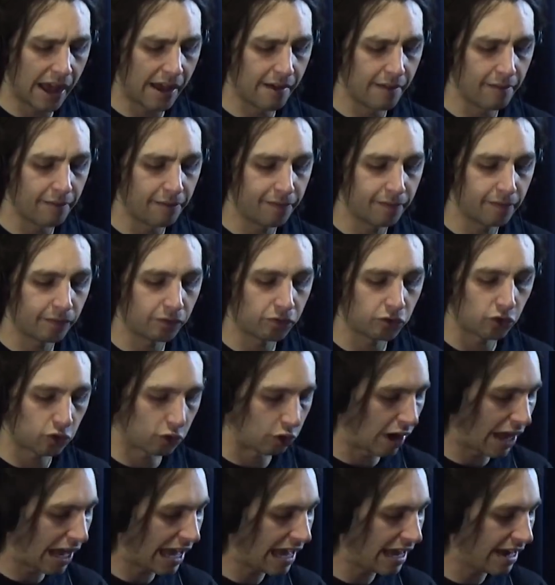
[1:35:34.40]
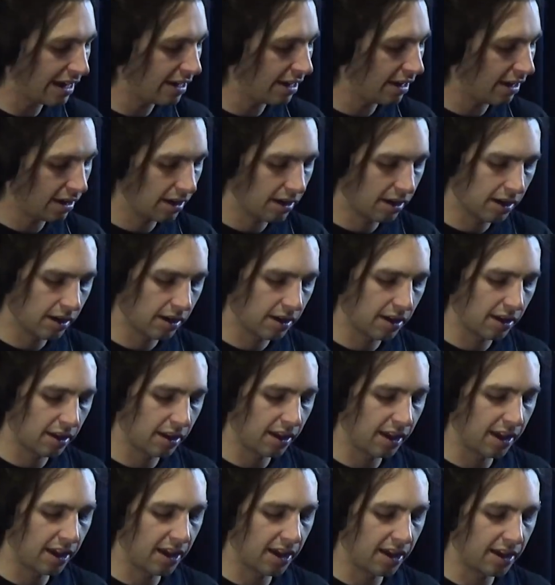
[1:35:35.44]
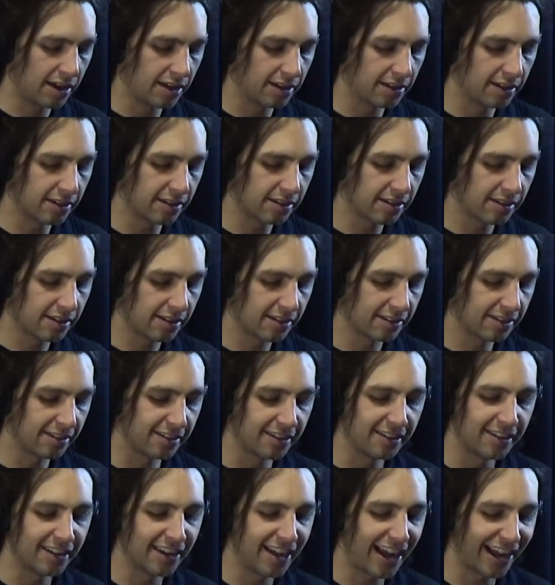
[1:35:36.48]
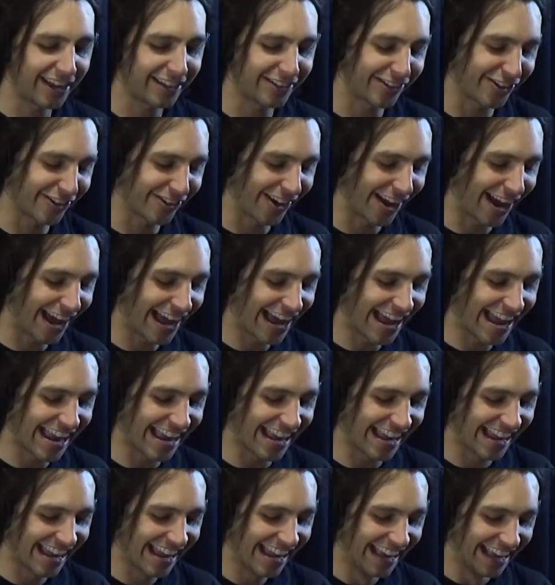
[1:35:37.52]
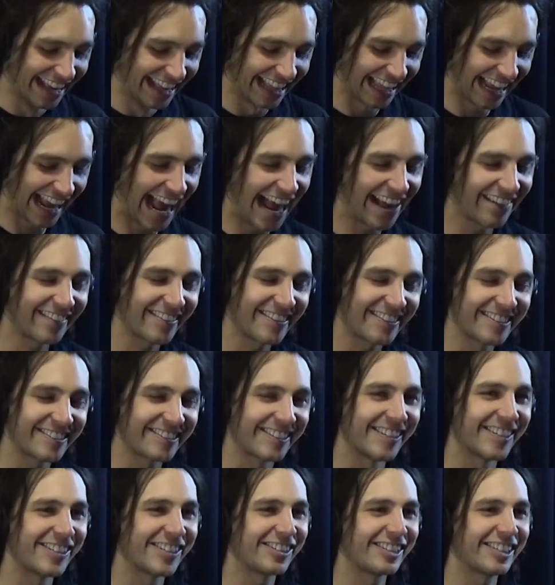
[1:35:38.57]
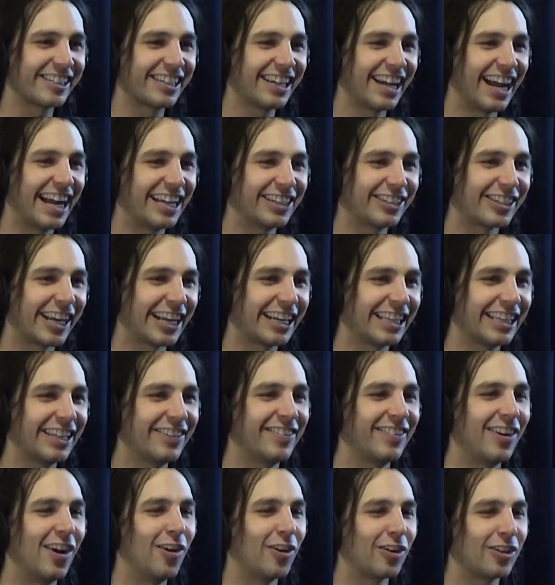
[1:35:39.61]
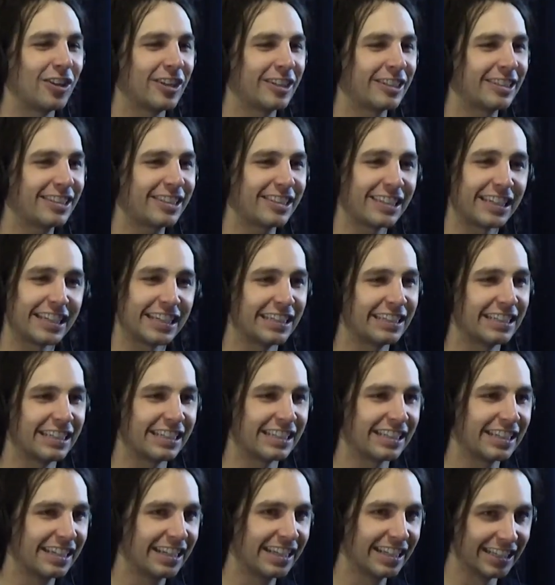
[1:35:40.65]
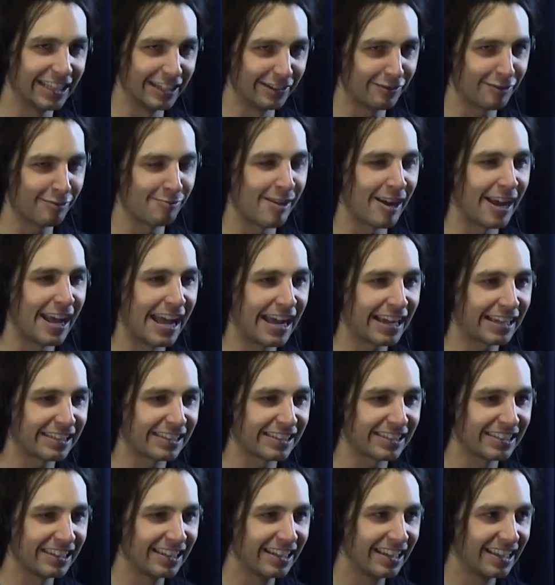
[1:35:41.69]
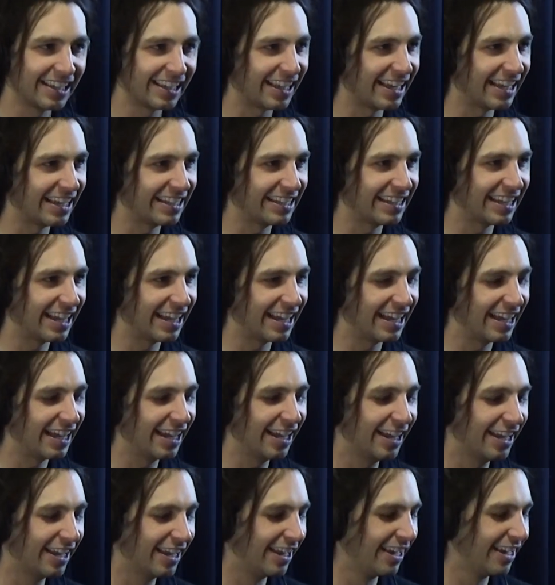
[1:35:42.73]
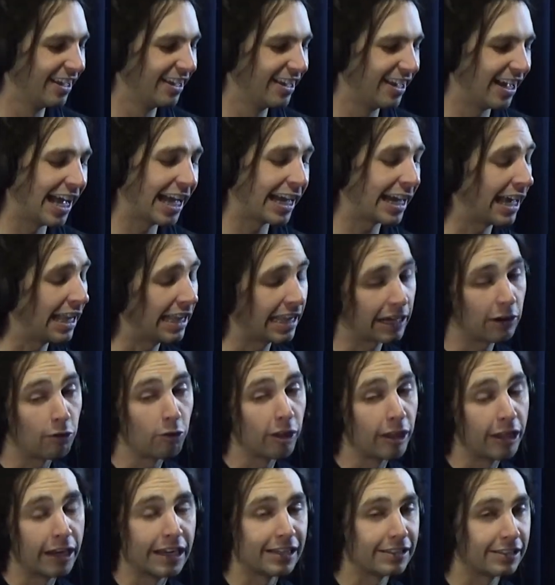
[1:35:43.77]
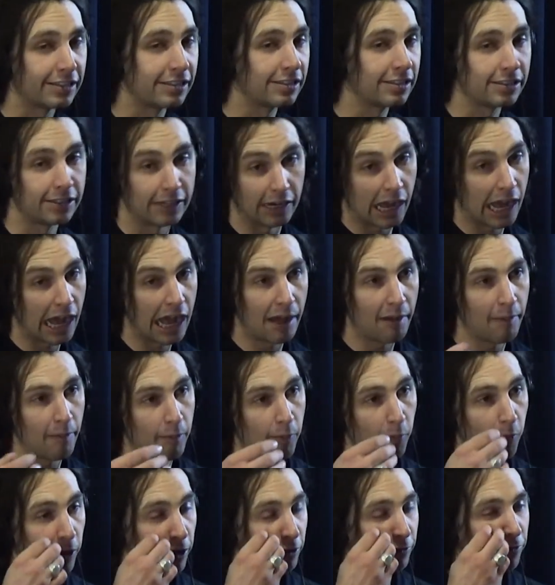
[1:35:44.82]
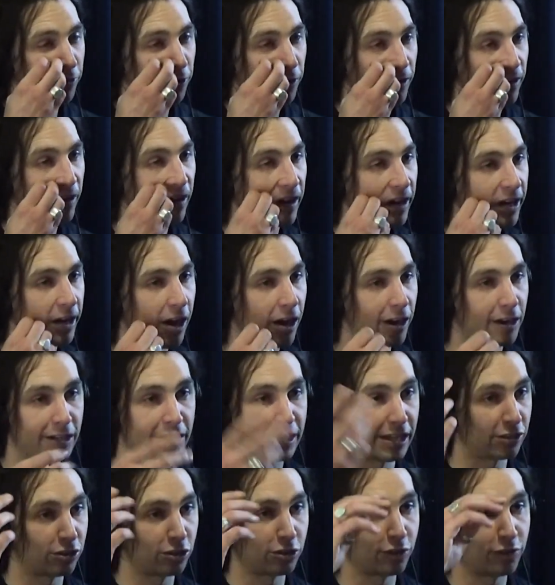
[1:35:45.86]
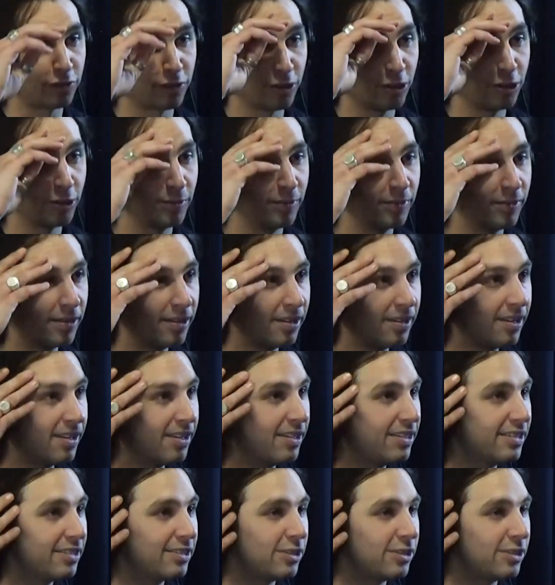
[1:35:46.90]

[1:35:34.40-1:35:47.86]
I've tried, and dude, I tried. Like after the surgery, I tried to live in Oakland and live with my ex, and I got like a really nice job working for an architecture firm,